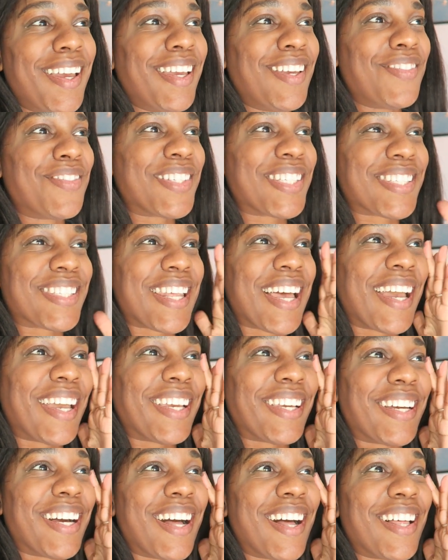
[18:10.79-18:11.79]
he was
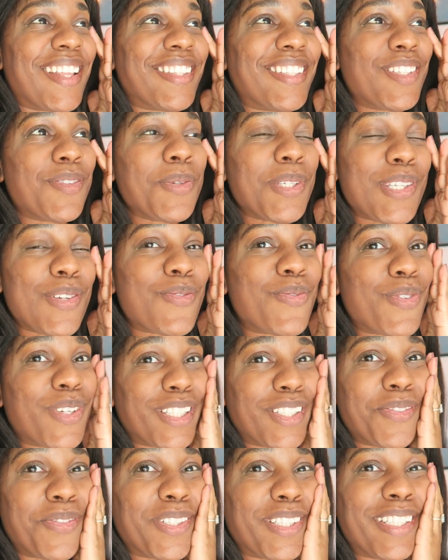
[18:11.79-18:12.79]
like, uh, this was a
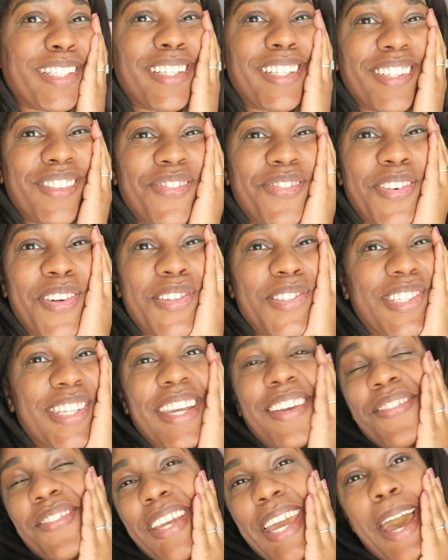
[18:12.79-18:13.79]
really, really good first
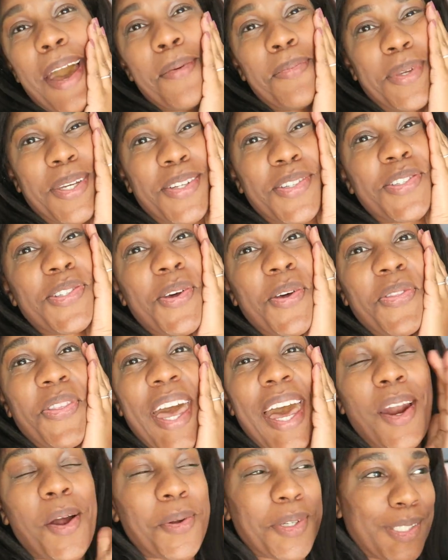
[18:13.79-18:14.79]
day of gap year. So
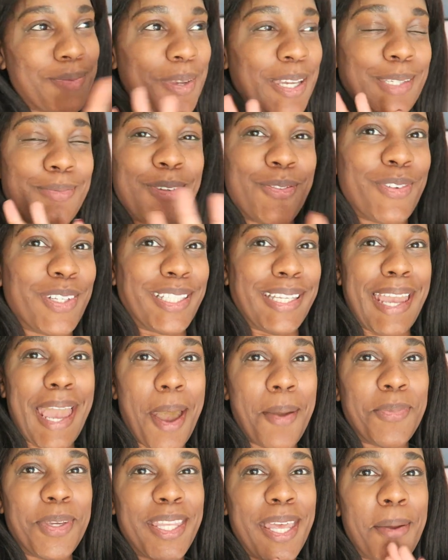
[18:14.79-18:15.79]
that always makes me really
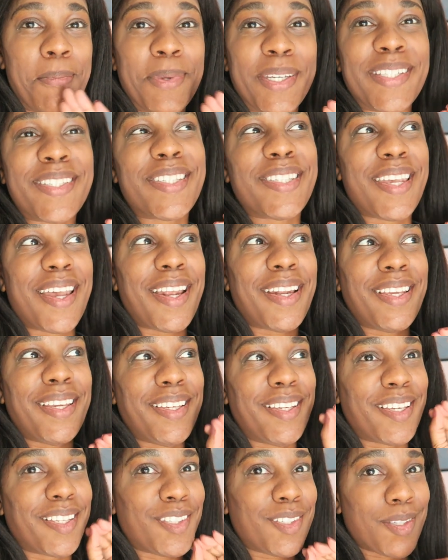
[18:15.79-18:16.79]
happy. That means that
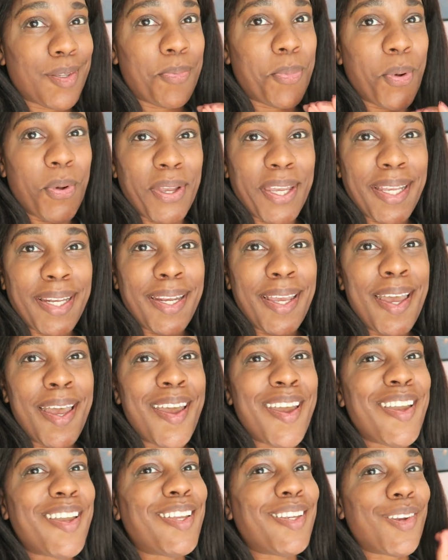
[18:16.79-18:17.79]
he gets the point.
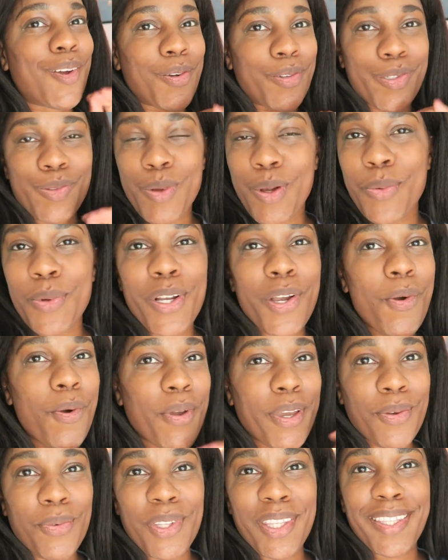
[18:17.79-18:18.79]
He knows where we're
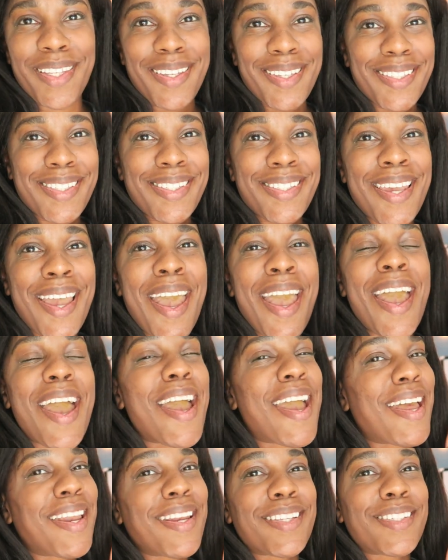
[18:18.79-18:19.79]
going with this
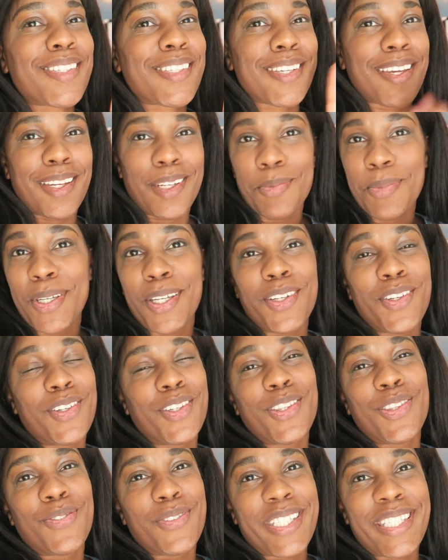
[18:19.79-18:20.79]
and it's going to be a
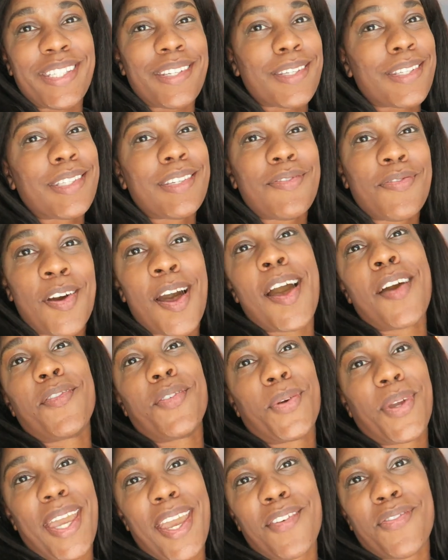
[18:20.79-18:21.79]
good 365.
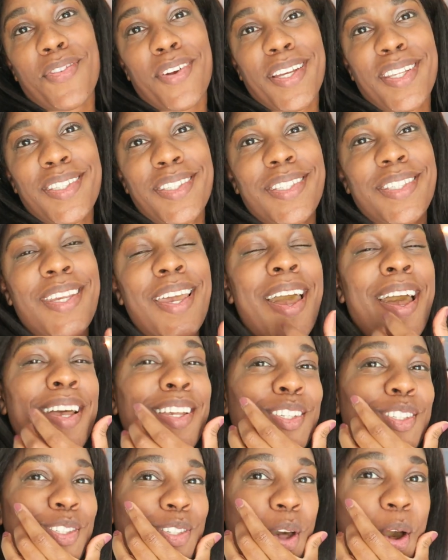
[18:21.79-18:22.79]
Okay, friends.
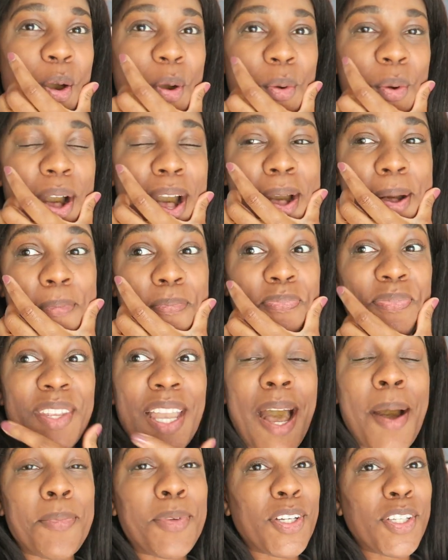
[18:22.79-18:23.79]
So um,
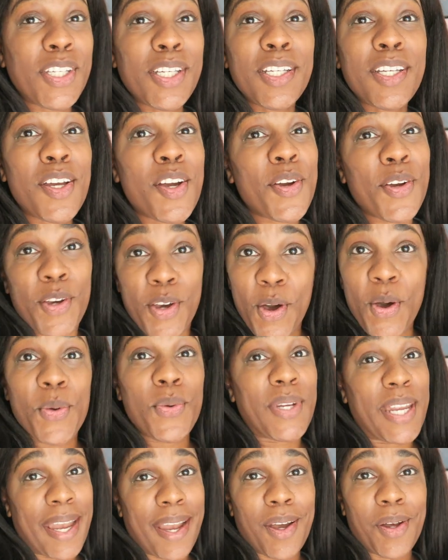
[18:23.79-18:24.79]
I'm going to
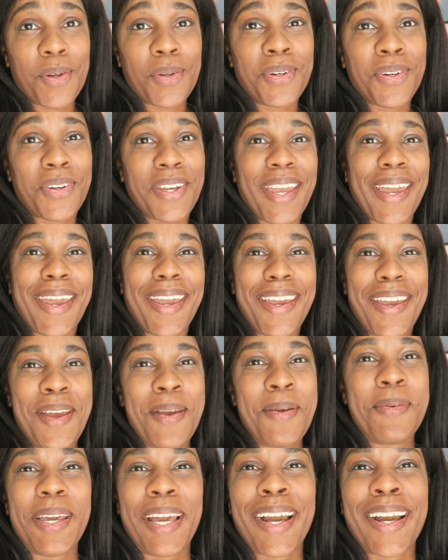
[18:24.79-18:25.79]
go now, okay?
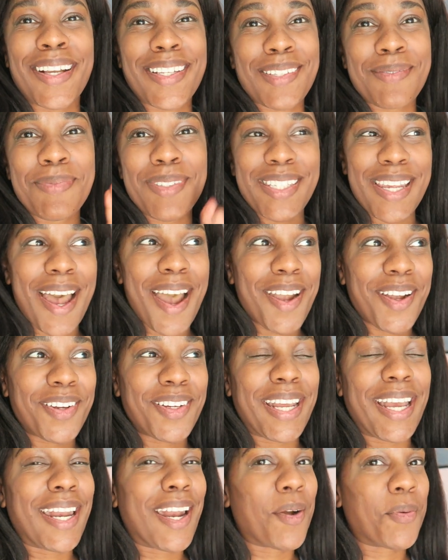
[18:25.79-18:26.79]
because I'm
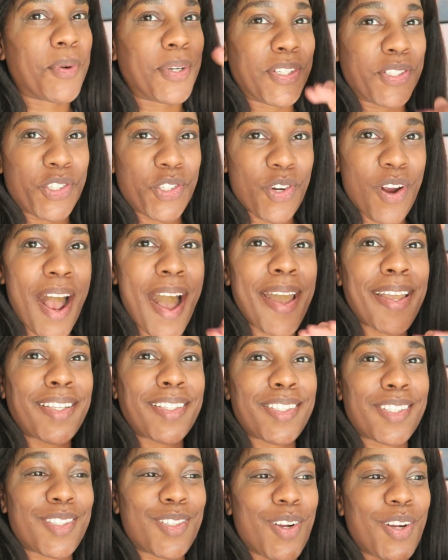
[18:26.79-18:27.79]
tired and I want to try
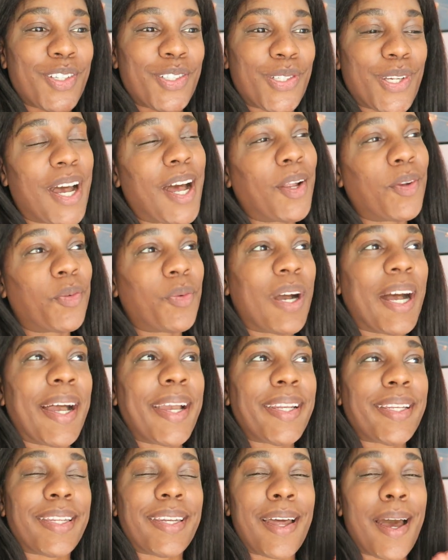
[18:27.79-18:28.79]
and start to
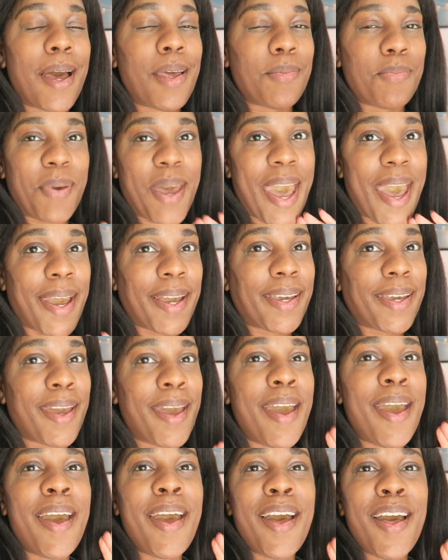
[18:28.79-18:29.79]
unwind and unpack
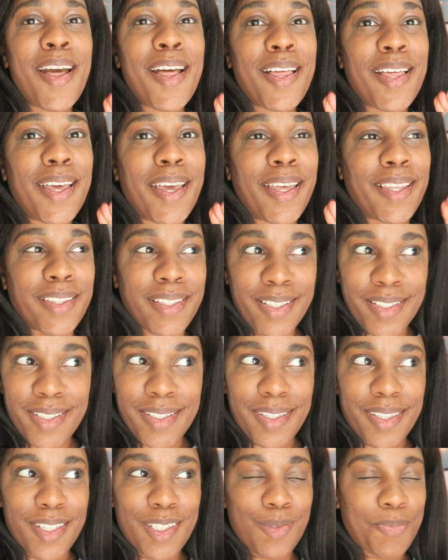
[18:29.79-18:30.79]
at
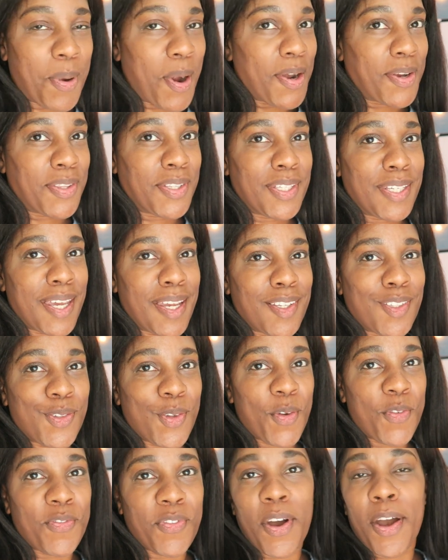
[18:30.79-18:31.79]
least this part of the day
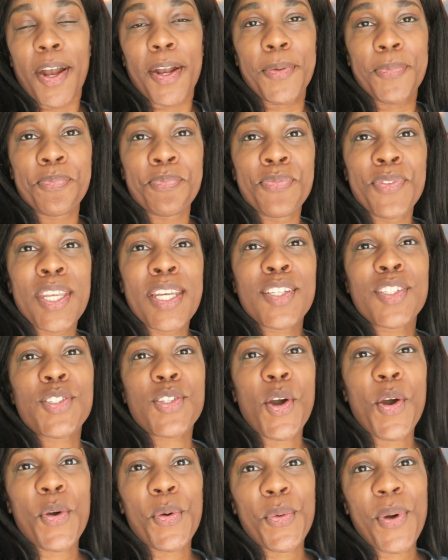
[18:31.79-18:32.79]
so far.
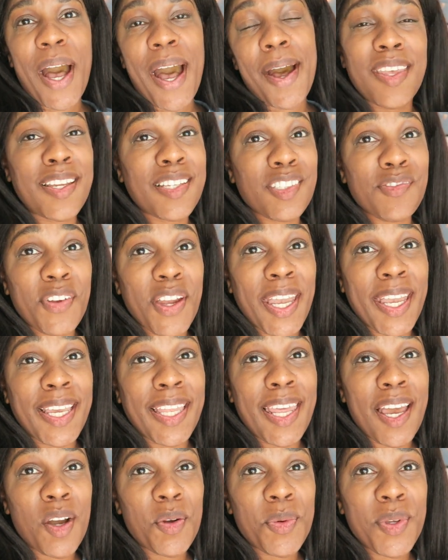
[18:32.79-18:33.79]
So thanks for
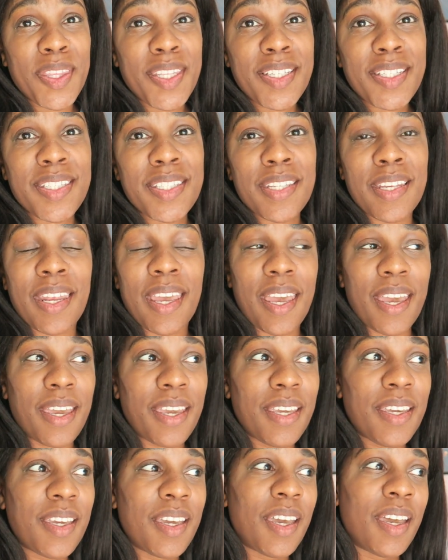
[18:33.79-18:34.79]
hanging out with us
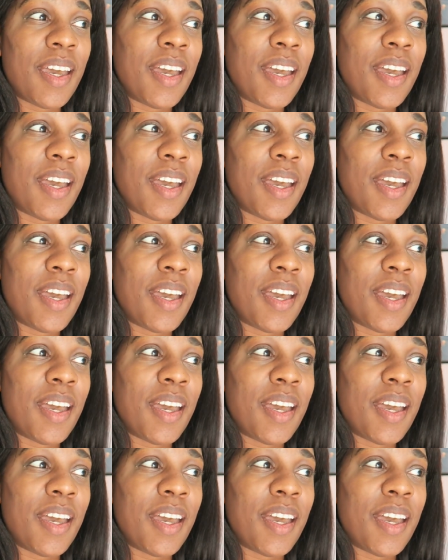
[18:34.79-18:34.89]
today.